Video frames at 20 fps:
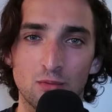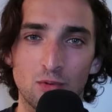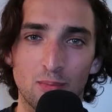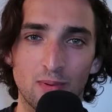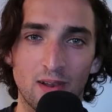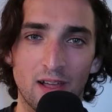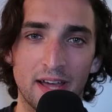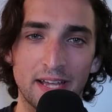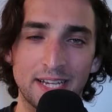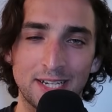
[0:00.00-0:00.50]

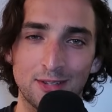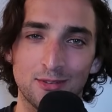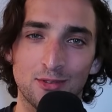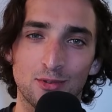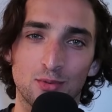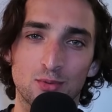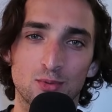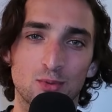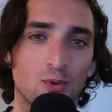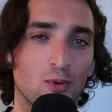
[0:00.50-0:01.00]
replying
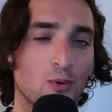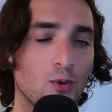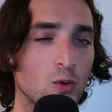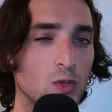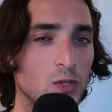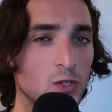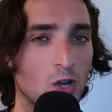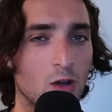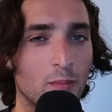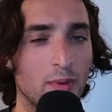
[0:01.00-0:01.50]
to
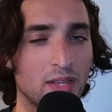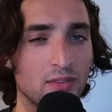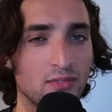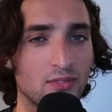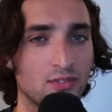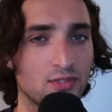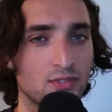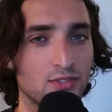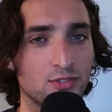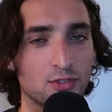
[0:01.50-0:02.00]
all the
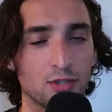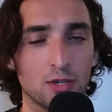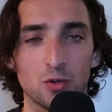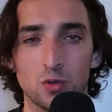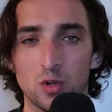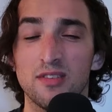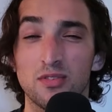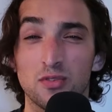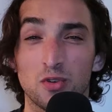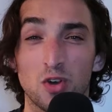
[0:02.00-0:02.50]
comments.
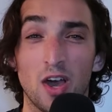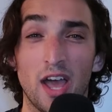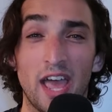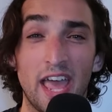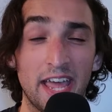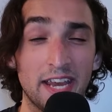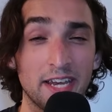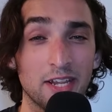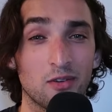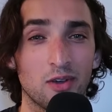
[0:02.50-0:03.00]
So if you've got
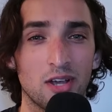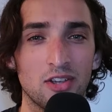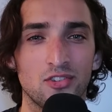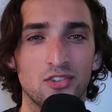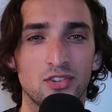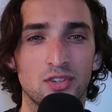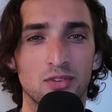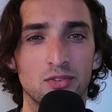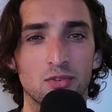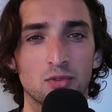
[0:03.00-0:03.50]
any
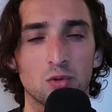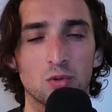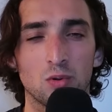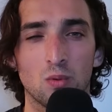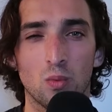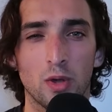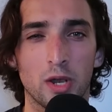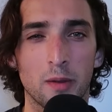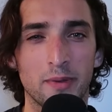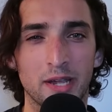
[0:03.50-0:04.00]
questions or
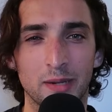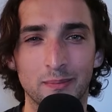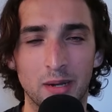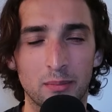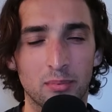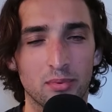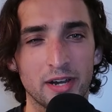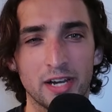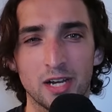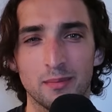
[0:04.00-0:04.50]
want to pick
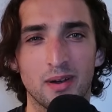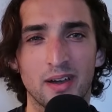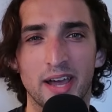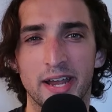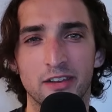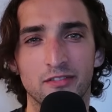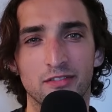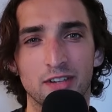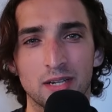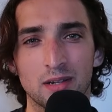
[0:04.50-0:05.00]
my brain about
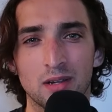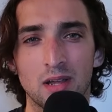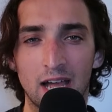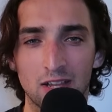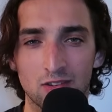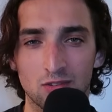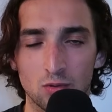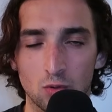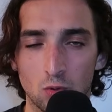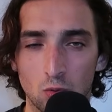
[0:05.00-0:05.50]
anything
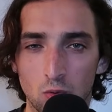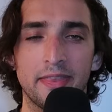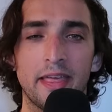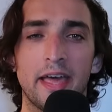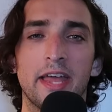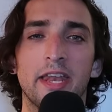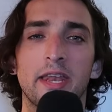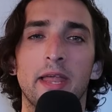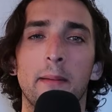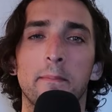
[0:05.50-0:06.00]
at all,
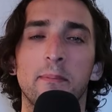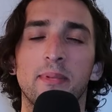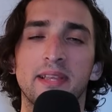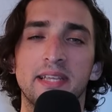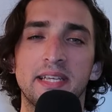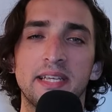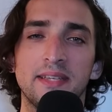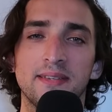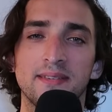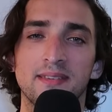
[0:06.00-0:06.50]
then
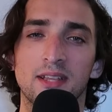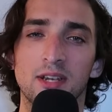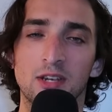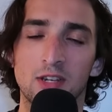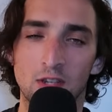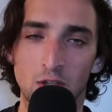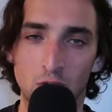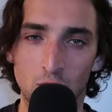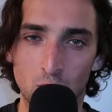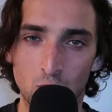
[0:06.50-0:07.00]
please
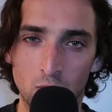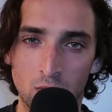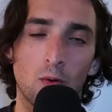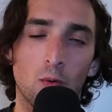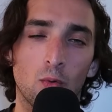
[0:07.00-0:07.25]
do.